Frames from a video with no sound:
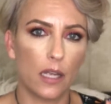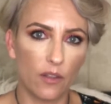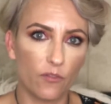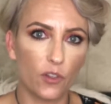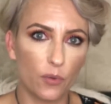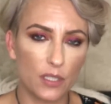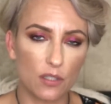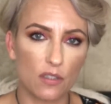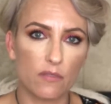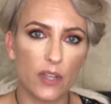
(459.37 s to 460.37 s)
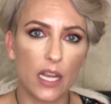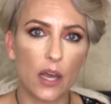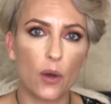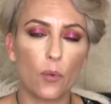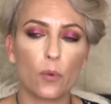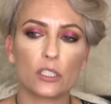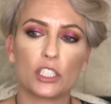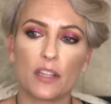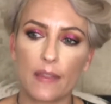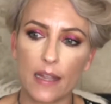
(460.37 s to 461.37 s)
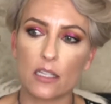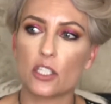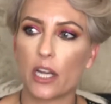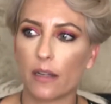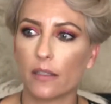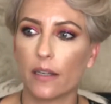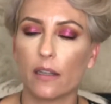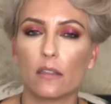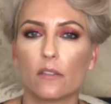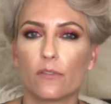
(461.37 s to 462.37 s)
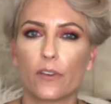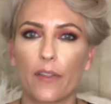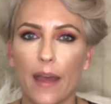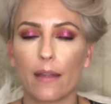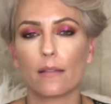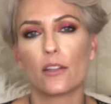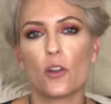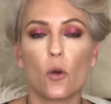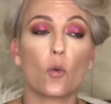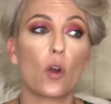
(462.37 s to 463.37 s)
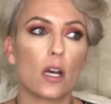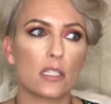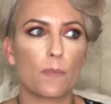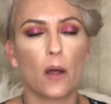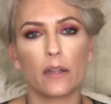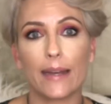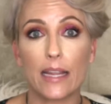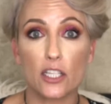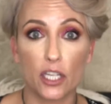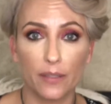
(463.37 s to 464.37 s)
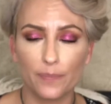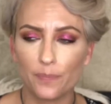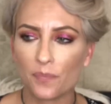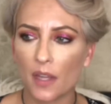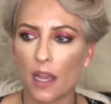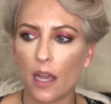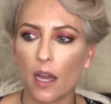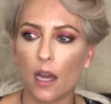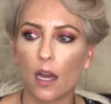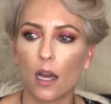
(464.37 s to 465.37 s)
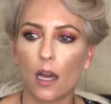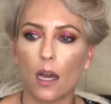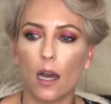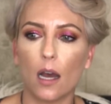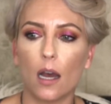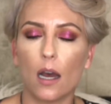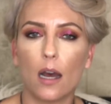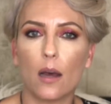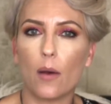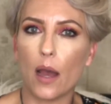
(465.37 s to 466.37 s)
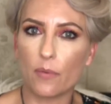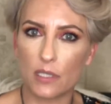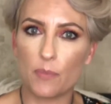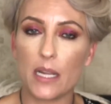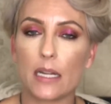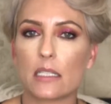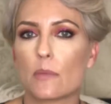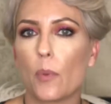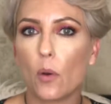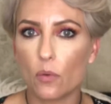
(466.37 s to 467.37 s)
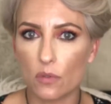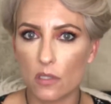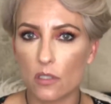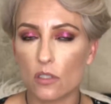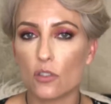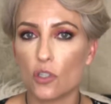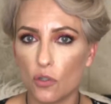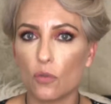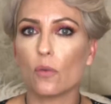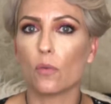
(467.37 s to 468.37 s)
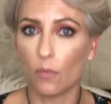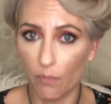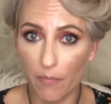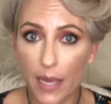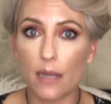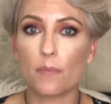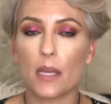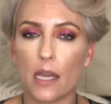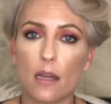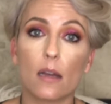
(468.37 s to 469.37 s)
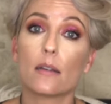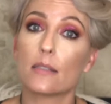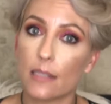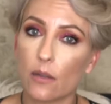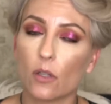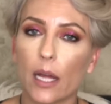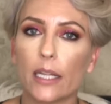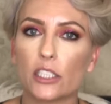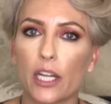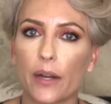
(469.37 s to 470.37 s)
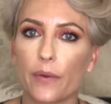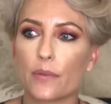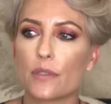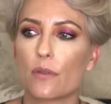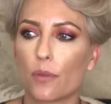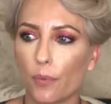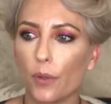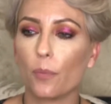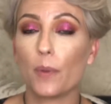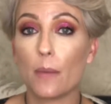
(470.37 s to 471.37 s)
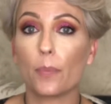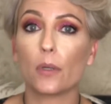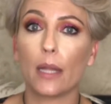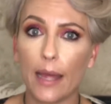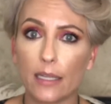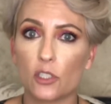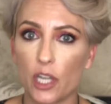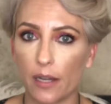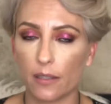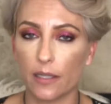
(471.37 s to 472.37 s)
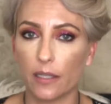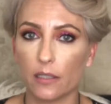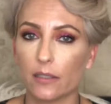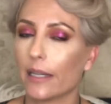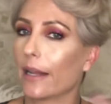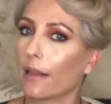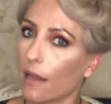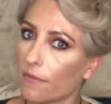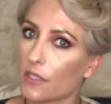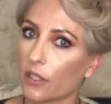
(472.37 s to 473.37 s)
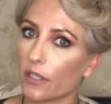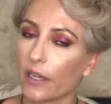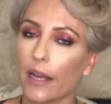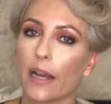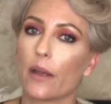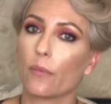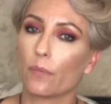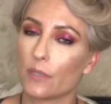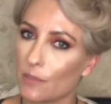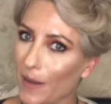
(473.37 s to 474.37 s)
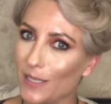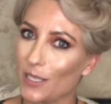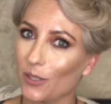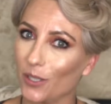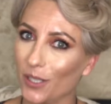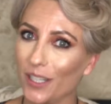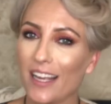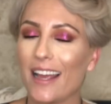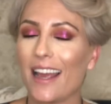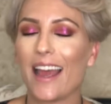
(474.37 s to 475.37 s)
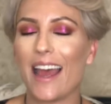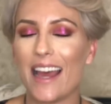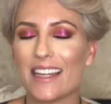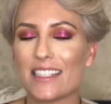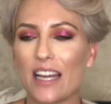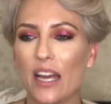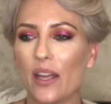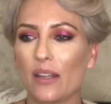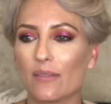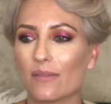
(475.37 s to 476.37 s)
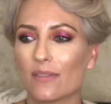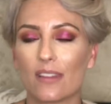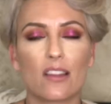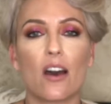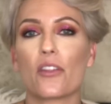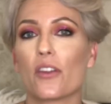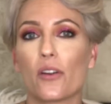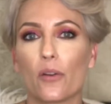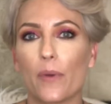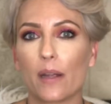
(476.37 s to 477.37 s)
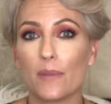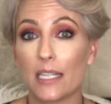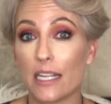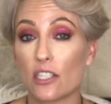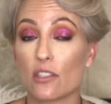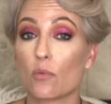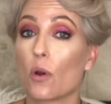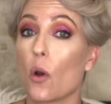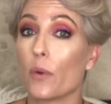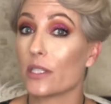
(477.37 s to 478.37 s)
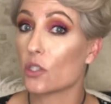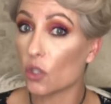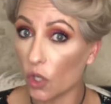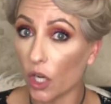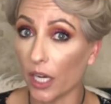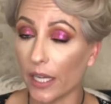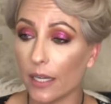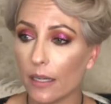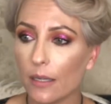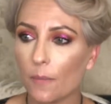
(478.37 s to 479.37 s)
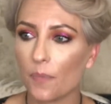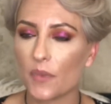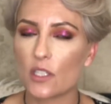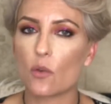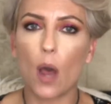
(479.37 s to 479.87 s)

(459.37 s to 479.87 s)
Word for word: Influencers video where she thanked Jaclyn Hill for that, you know, cross pollination. Uh, I was being exposed to Makeup Geek single eyeshadows through people like Jaclyn Hill, and I loved her and I respected her, and I thought that her recommendations were always good, so